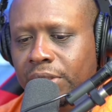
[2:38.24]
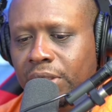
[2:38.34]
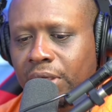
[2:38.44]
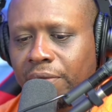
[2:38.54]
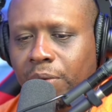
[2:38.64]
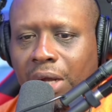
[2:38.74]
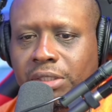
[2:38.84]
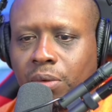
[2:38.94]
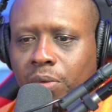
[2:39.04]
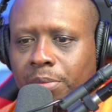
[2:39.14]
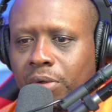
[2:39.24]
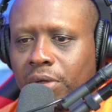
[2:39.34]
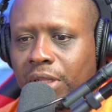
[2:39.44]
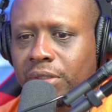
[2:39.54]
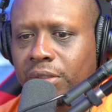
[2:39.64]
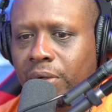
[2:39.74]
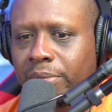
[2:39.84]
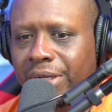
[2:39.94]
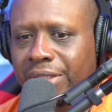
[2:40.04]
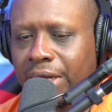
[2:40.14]
If you're watching on Rumble, click the join
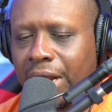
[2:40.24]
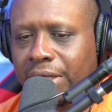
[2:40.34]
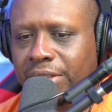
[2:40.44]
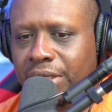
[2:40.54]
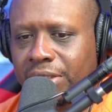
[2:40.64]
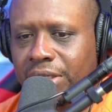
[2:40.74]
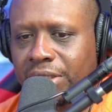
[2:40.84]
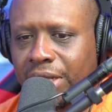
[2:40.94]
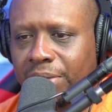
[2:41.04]
button, get access to the same